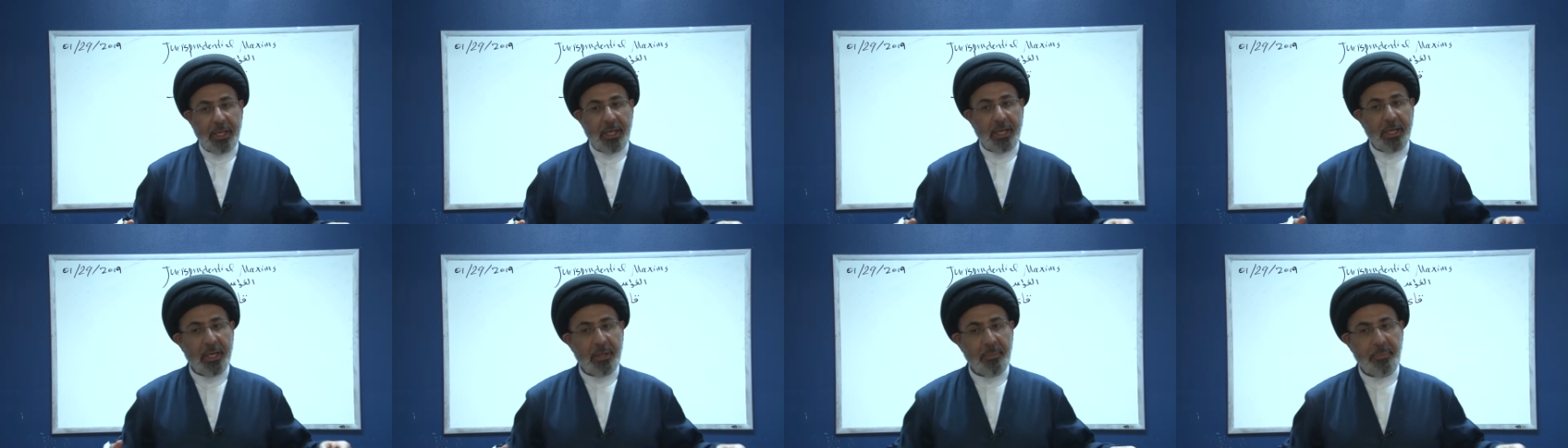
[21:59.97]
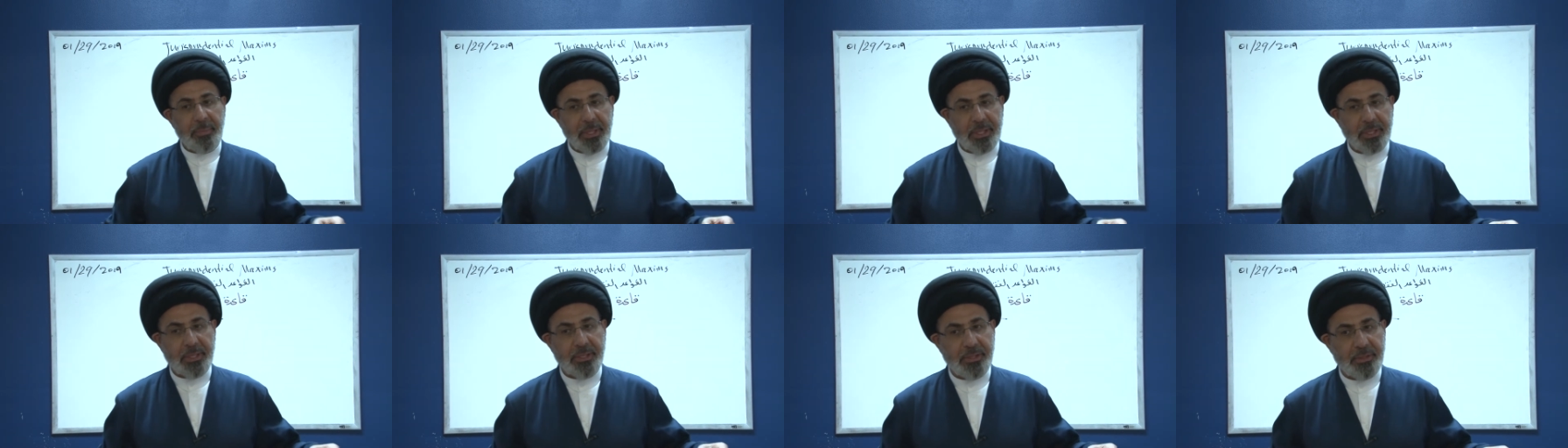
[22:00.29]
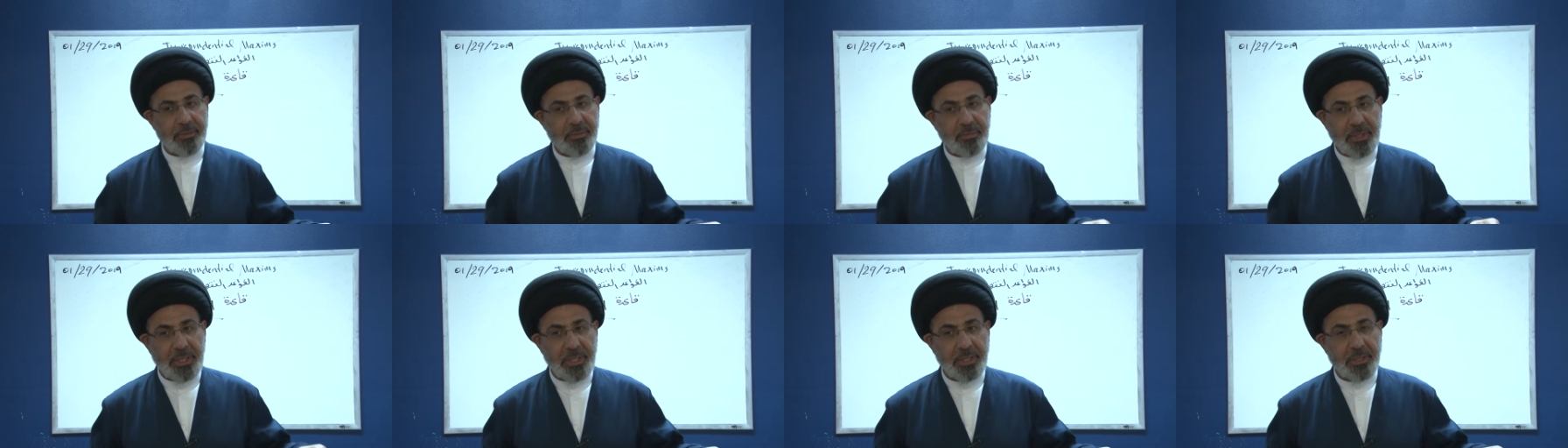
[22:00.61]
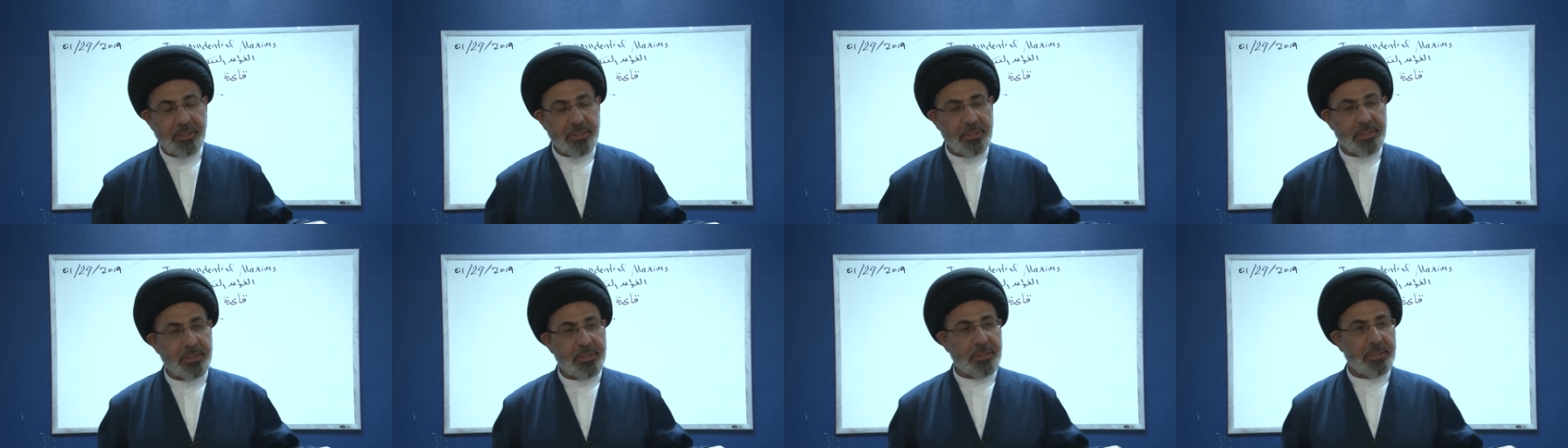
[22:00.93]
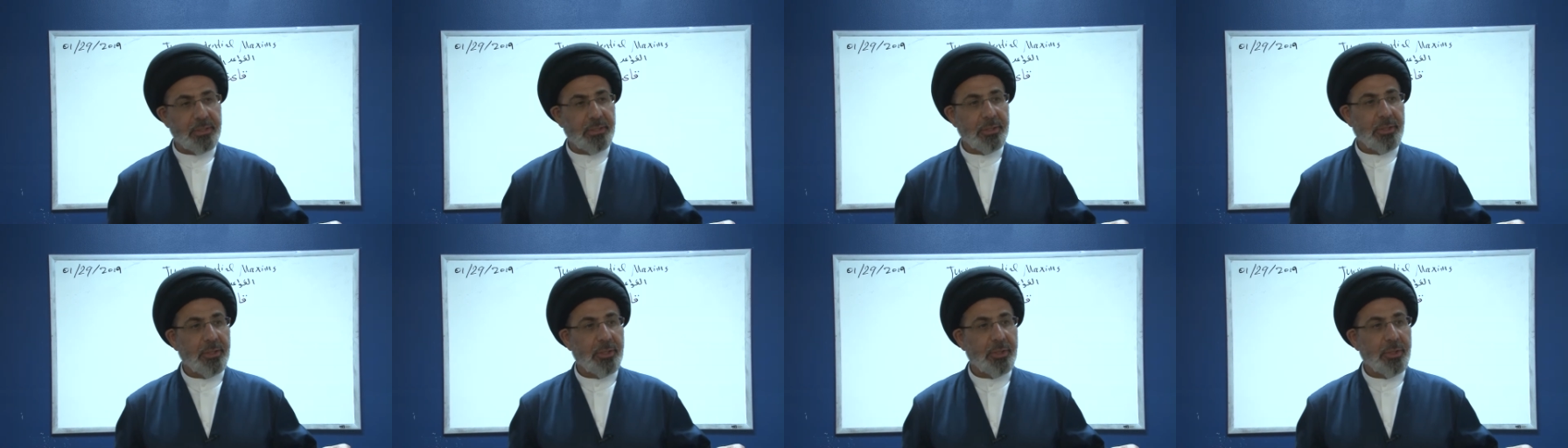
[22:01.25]
Arabic it
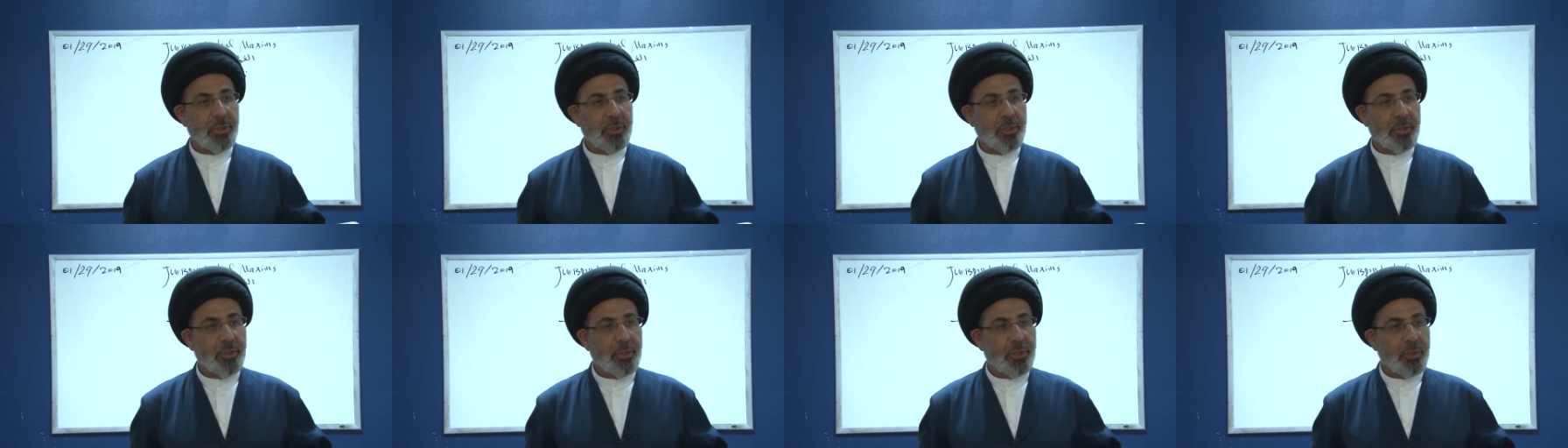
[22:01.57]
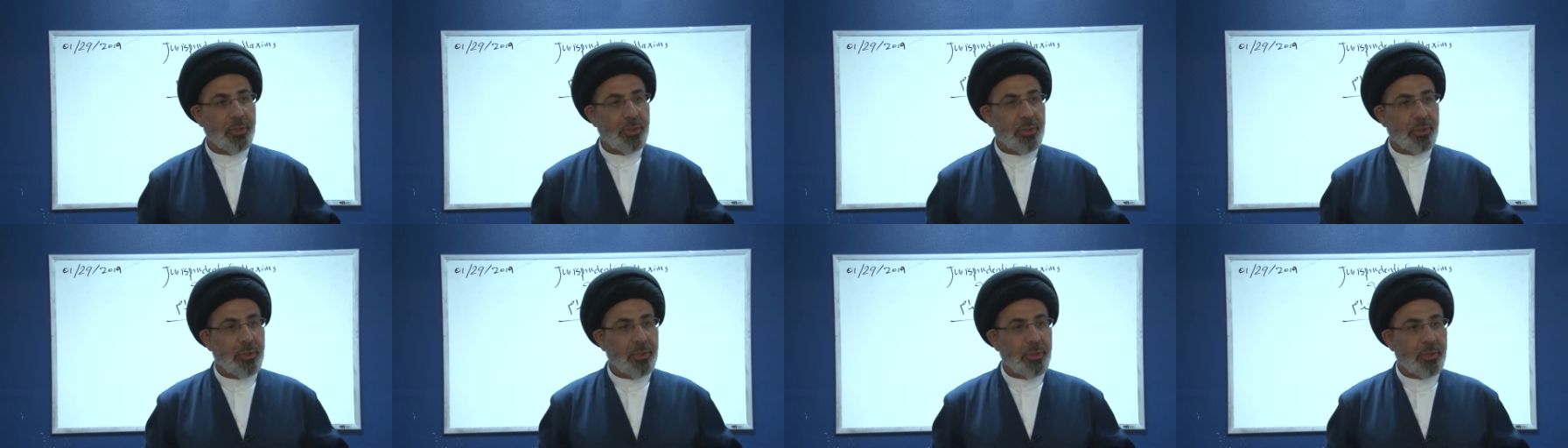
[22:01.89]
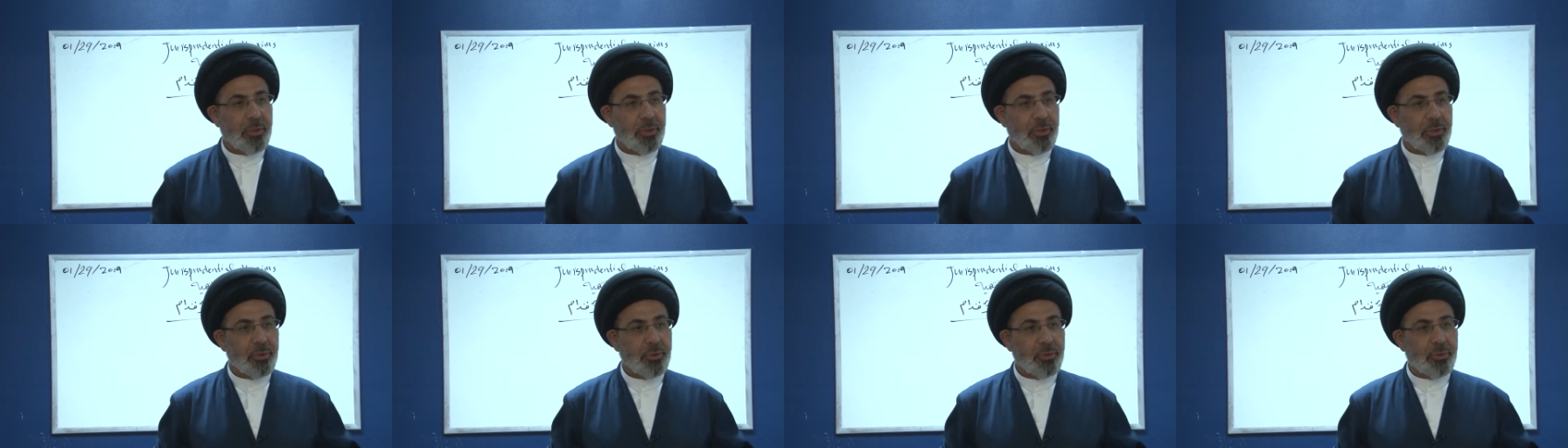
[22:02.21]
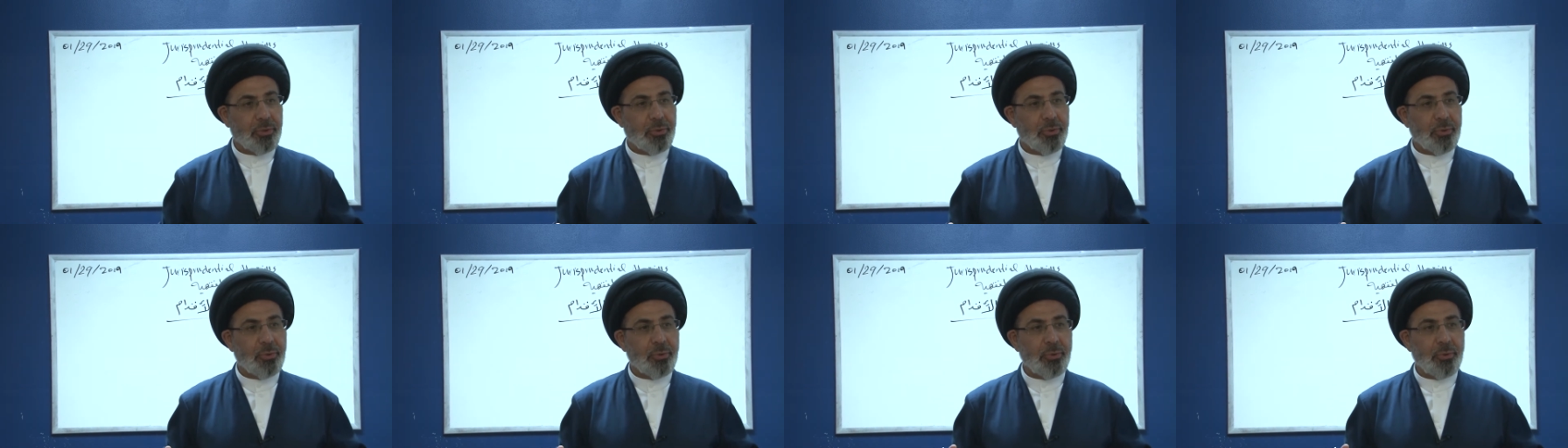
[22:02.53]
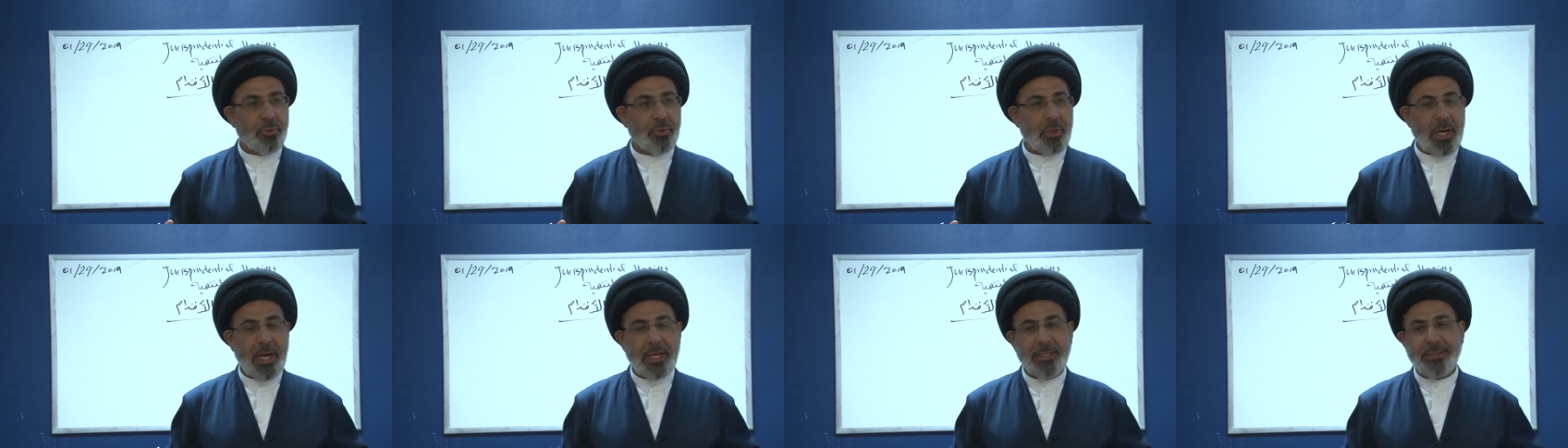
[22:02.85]
means
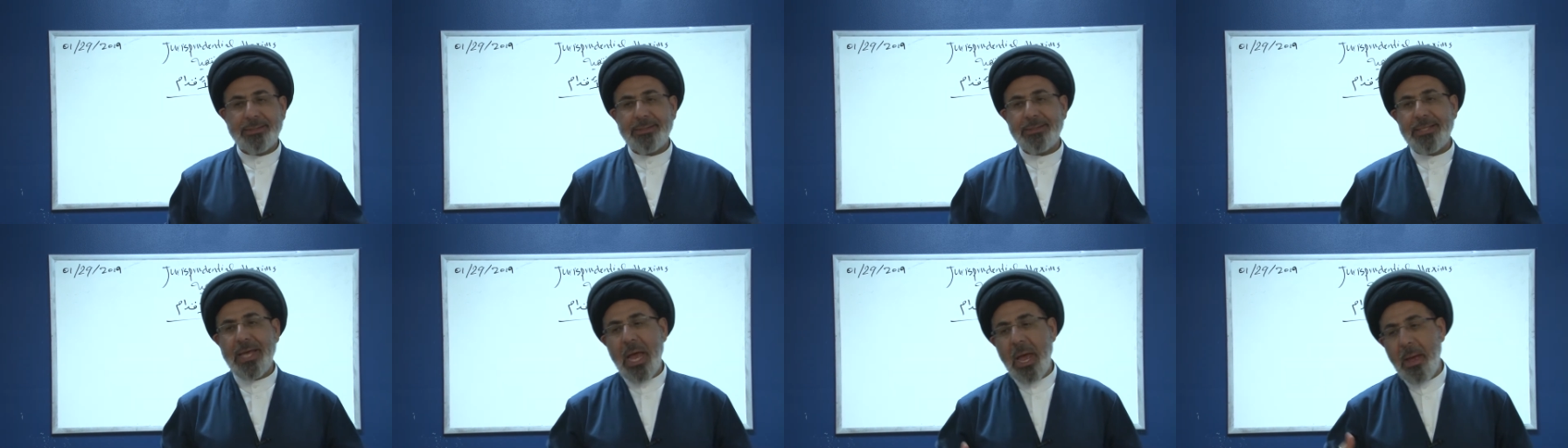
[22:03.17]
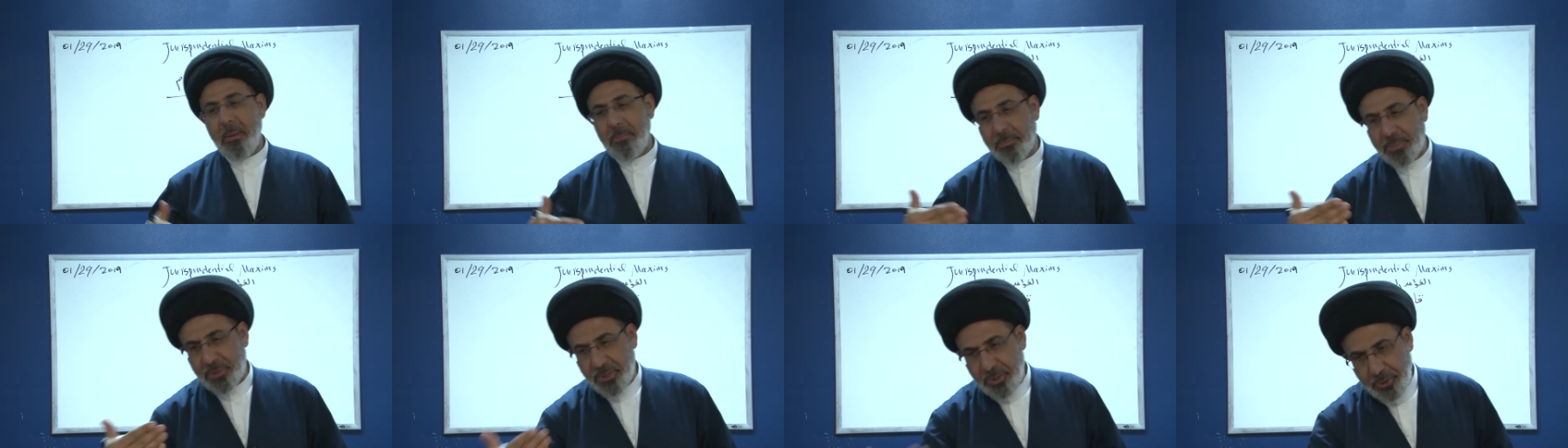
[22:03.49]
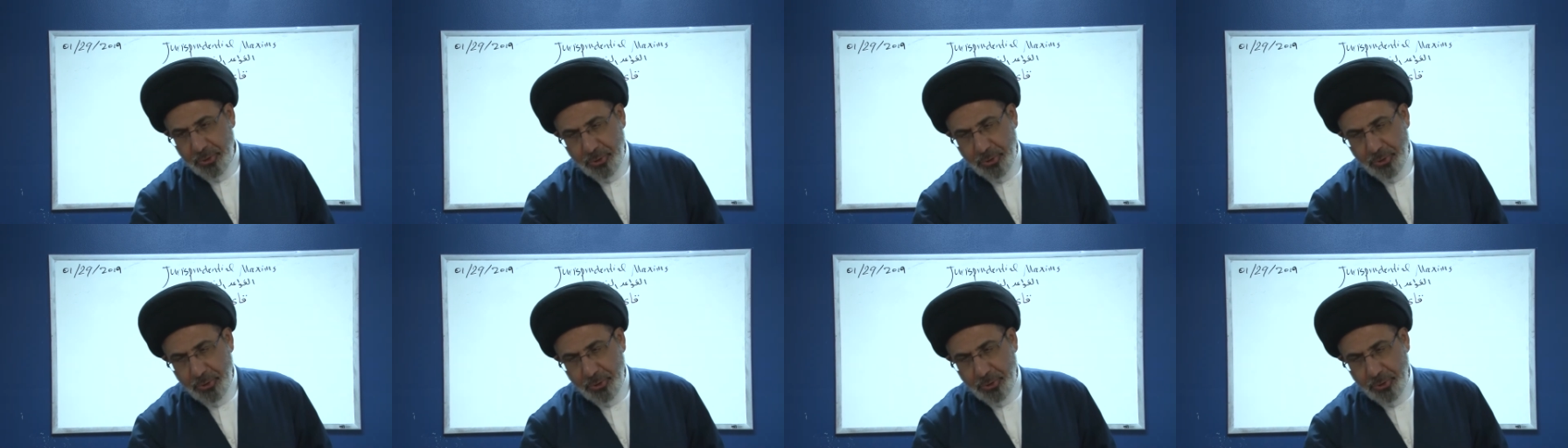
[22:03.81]
to attempt